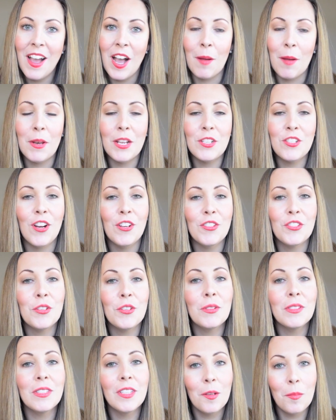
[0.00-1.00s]
I'm going to talk to
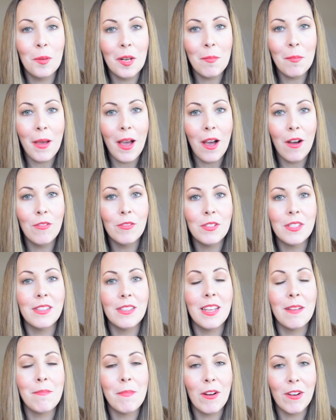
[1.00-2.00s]
you a little bit about
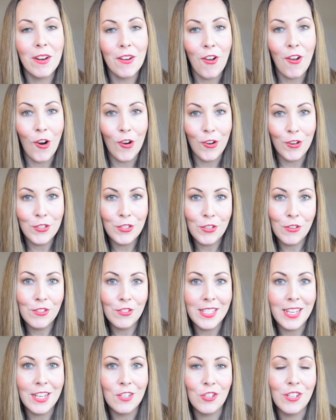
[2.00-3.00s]
the American Heart
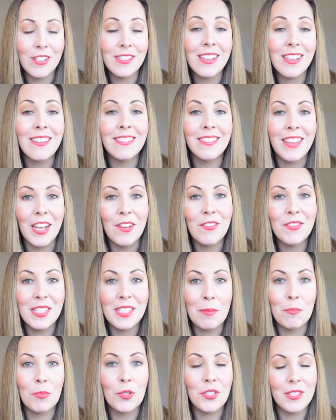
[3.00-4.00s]
Association's Life
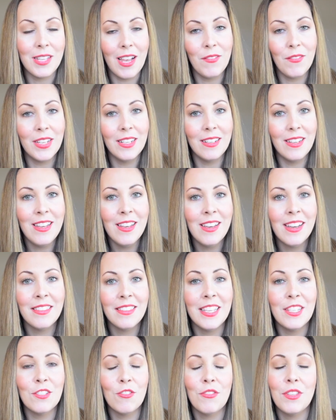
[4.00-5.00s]
Simple 7.
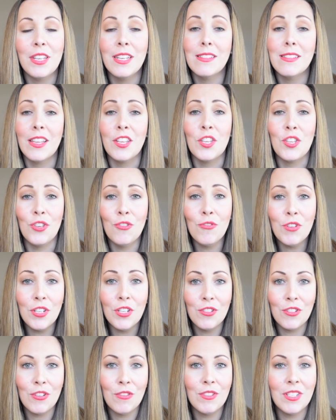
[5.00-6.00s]
These are things that you
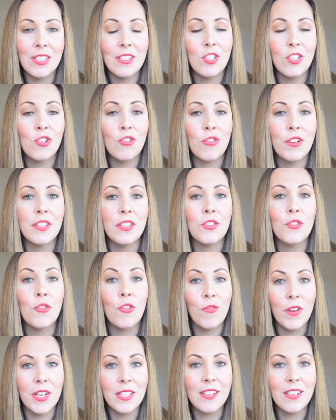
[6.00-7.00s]
can do to decrease
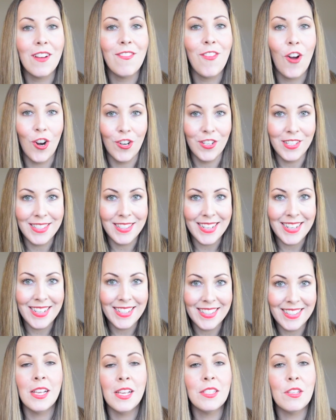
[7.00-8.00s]
your risk of heart
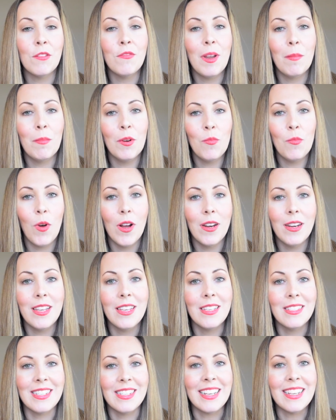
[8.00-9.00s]
disease. So number one
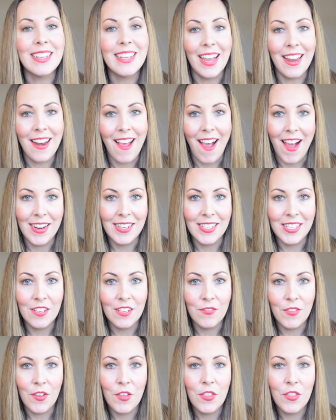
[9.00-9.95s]
is to get active.